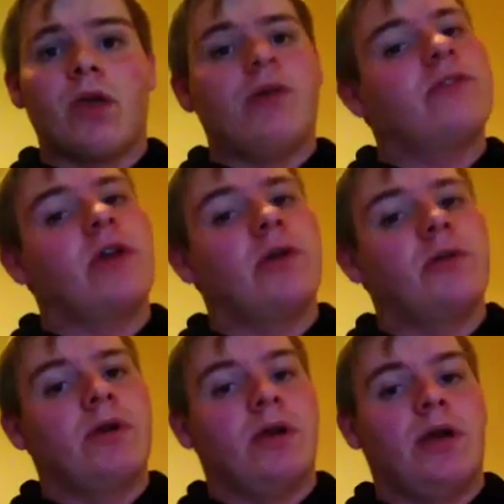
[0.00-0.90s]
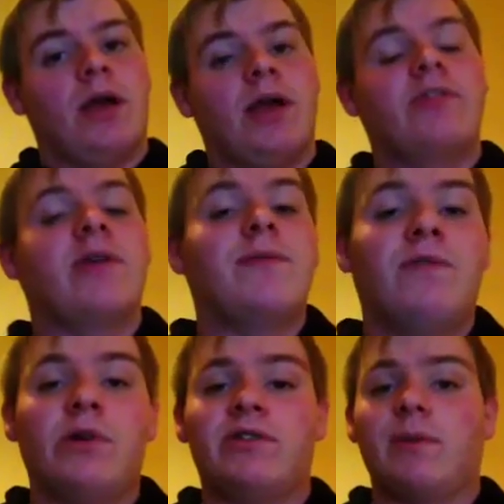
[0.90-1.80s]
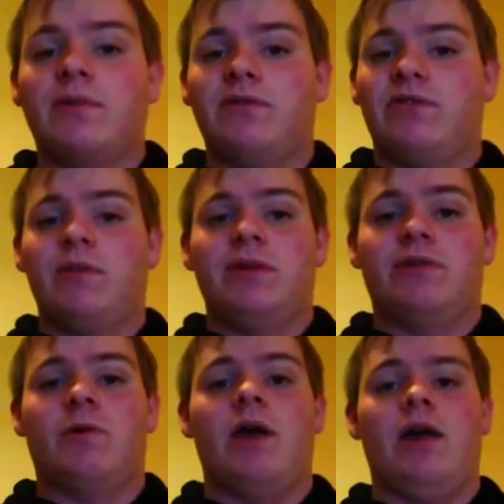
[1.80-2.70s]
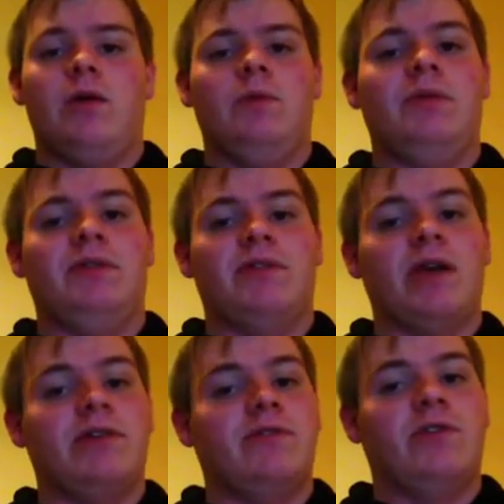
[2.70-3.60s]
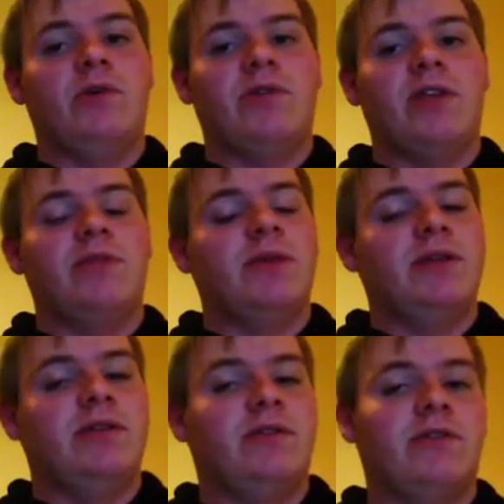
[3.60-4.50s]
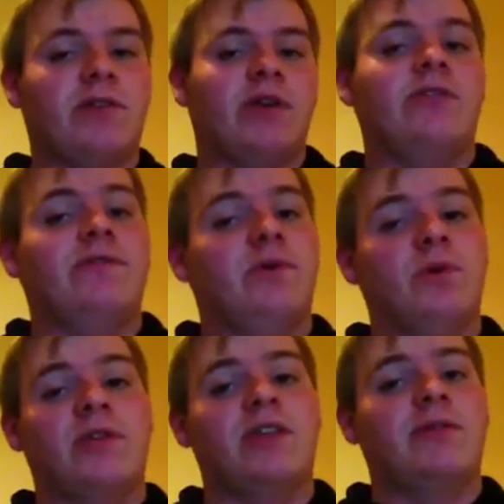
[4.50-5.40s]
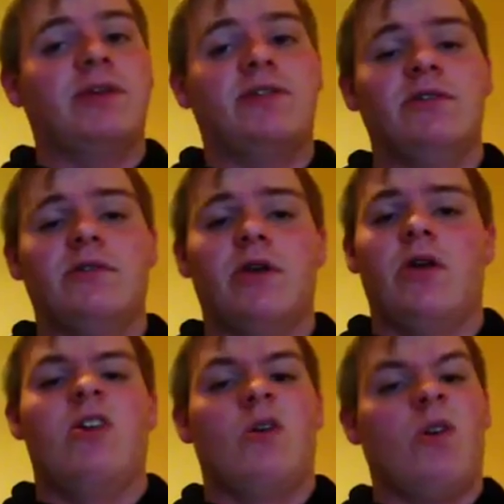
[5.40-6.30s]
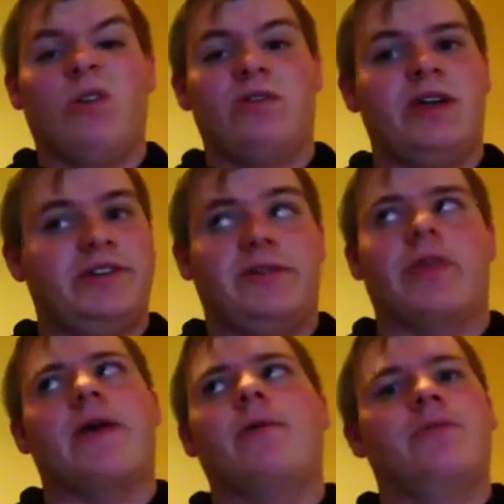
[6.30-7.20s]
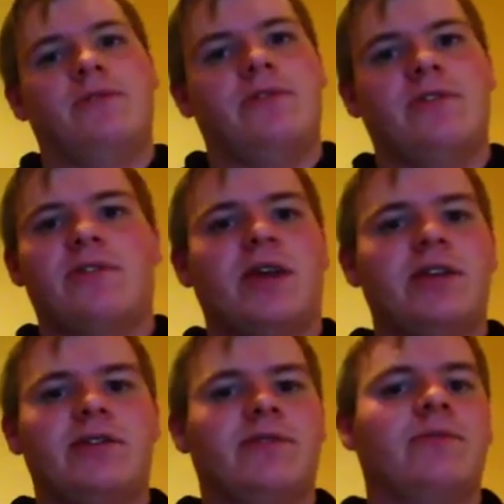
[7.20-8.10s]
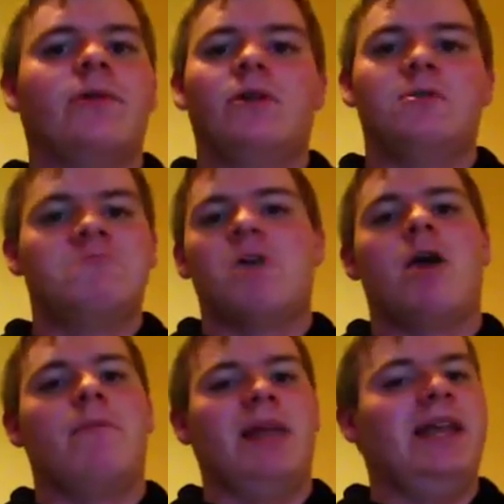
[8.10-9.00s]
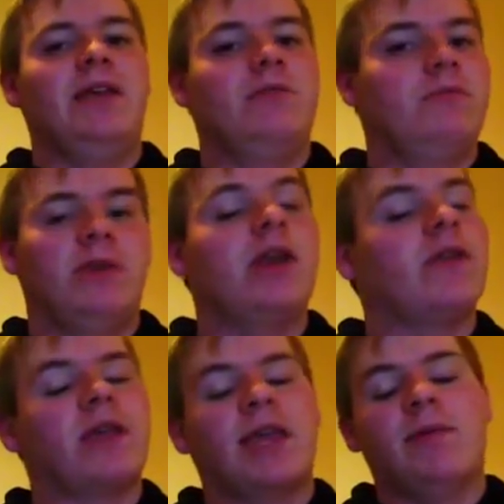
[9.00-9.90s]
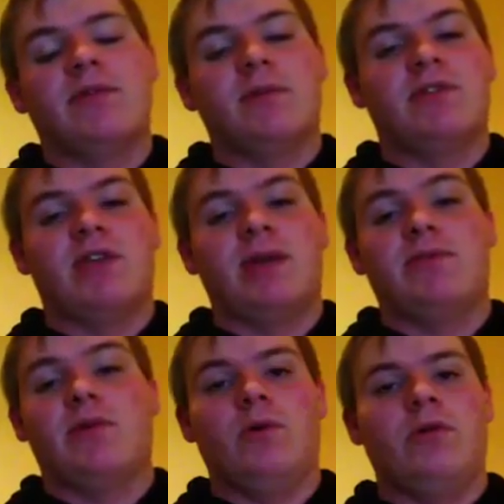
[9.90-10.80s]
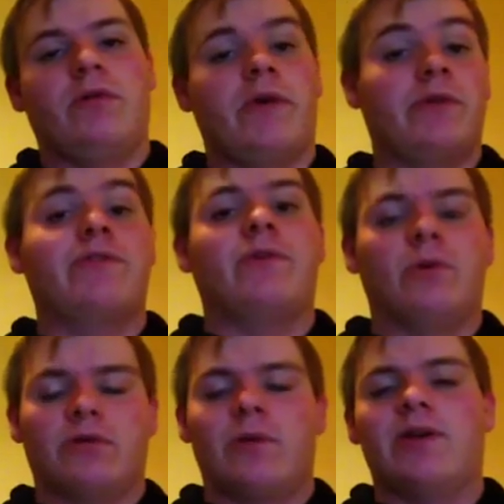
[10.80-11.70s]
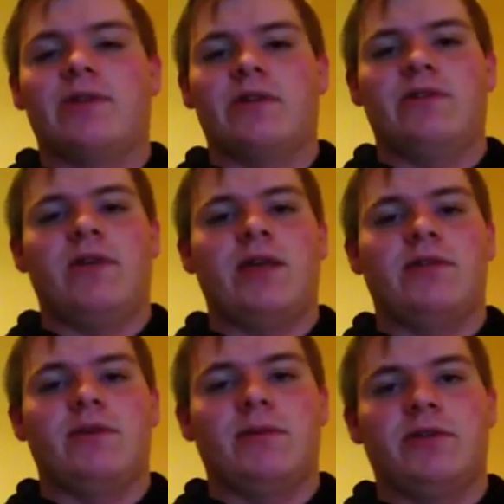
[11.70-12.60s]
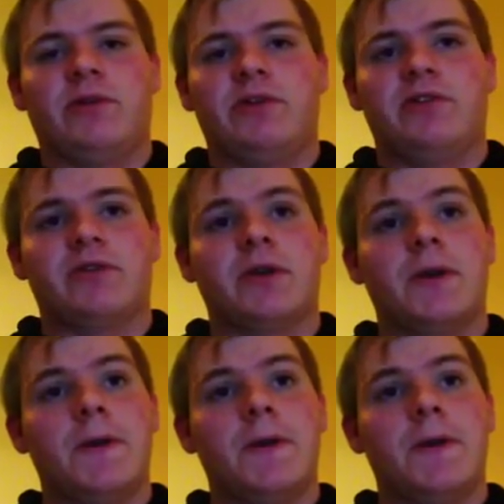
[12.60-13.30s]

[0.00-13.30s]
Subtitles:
So, as I said before, an example of a similar square would be sides of 2 centimeters to sides of 4 centimeters, or sides of 1,000 to sides of 1,000,000,000. You know, they keep similar shapes. So all of those four squares I just said are similar to each other.